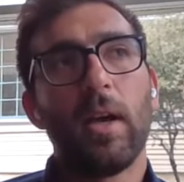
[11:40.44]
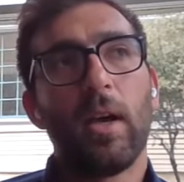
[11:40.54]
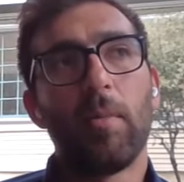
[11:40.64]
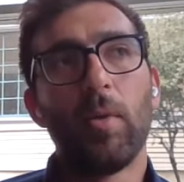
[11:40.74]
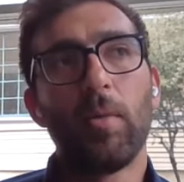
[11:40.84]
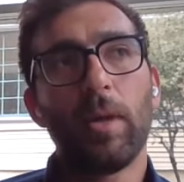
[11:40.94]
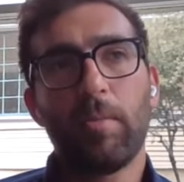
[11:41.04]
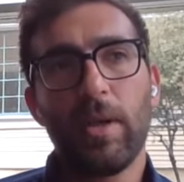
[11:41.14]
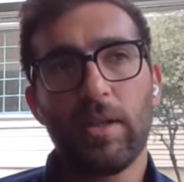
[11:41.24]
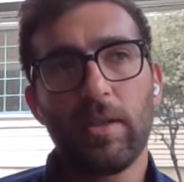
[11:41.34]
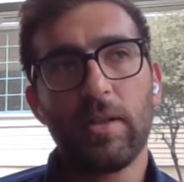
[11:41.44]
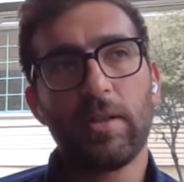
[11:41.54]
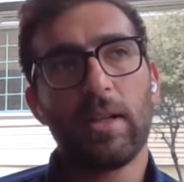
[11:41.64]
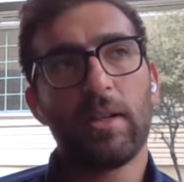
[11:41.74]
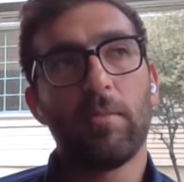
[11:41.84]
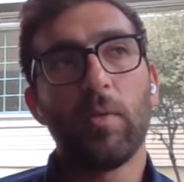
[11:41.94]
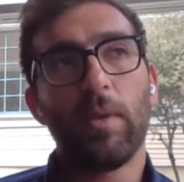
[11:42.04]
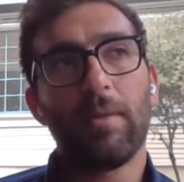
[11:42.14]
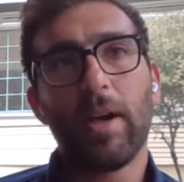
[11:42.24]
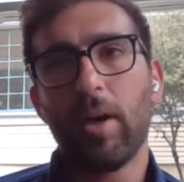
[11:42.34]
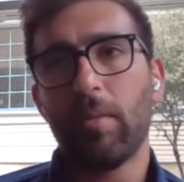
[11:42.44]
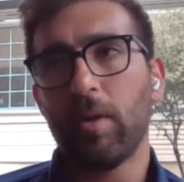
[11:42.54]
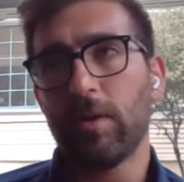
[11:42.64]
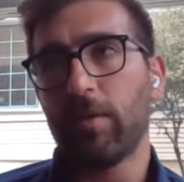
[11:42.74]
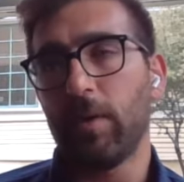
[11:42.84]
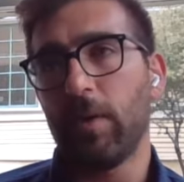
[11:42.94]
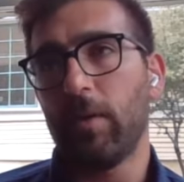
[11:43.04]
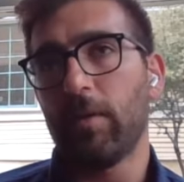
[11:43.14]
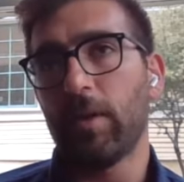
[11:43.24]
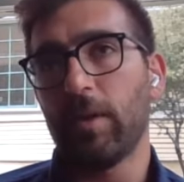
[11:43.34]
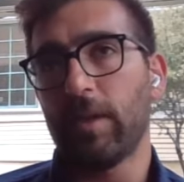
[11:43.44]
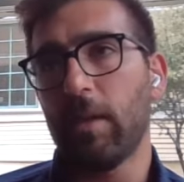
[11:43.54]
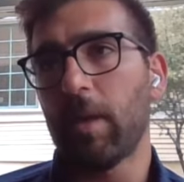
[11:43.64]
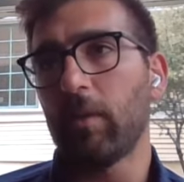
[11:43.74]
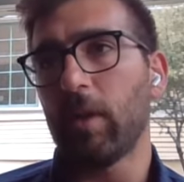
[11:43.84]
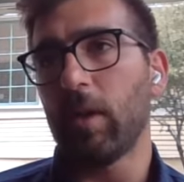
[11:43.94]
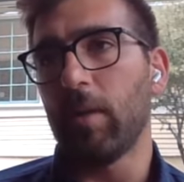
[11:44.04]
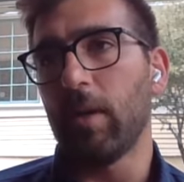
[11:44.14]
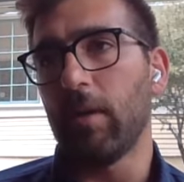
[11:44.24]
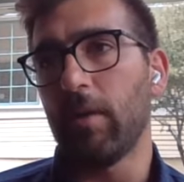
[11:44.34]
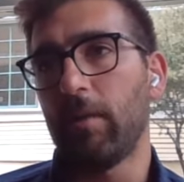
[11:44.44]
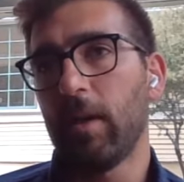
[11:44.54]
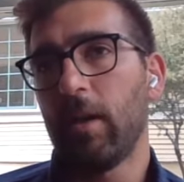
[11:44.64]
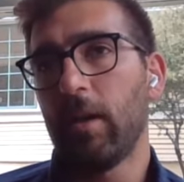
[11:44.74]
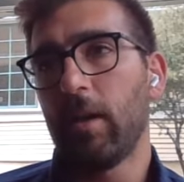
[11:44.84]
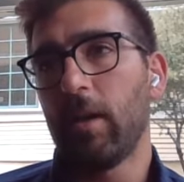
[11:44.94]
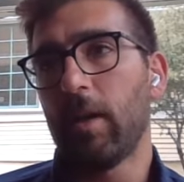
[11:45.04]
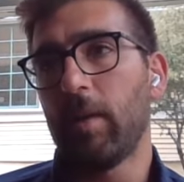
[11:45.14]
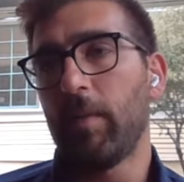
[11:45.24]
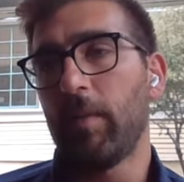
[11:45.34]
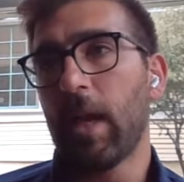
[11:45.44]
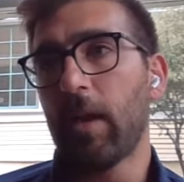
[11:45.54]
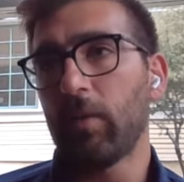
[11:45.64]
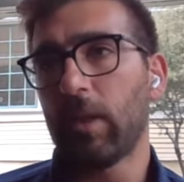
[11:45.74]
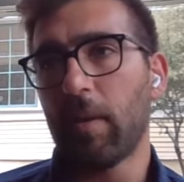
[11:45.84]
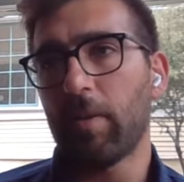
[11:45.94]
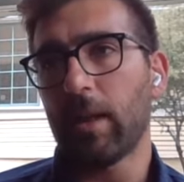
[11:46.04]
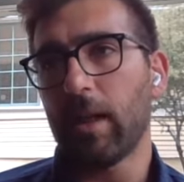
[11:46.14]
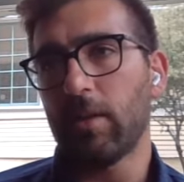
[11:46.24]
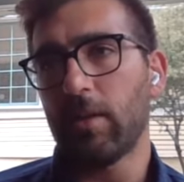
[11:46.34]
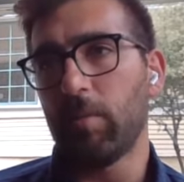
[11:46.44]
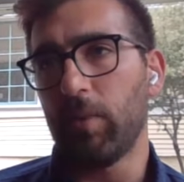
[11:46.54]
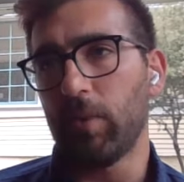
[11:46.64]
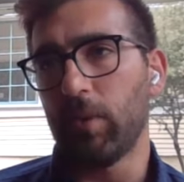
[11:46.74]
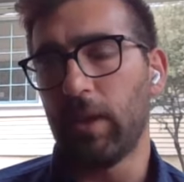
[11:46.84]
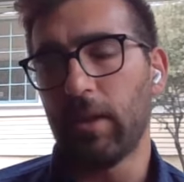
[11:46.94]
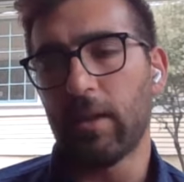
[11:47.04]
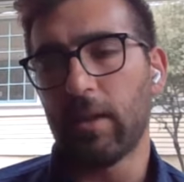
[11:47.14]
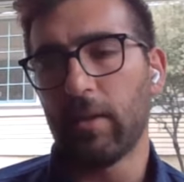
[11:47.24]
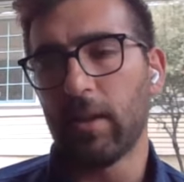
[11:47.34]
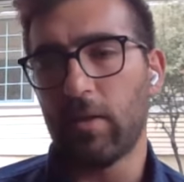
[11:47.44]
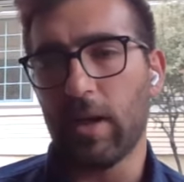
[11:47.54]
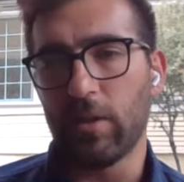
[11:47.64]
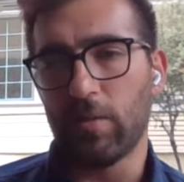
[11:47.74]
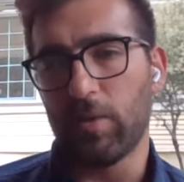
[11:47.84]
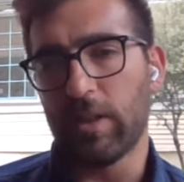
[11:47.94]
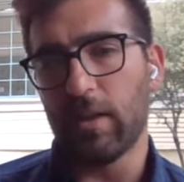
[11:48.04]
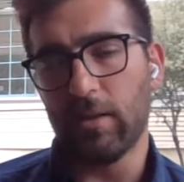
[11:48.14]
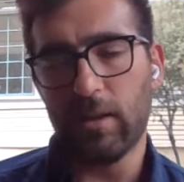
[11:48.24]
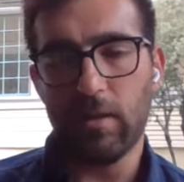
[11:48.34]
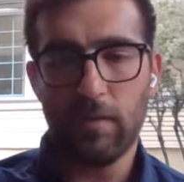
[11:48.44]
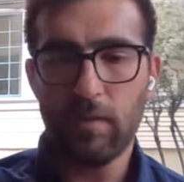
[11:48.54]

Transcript: moving pieces and moving variables for the same outcome of how to capitalize on the opportunity that the crisis presented. So.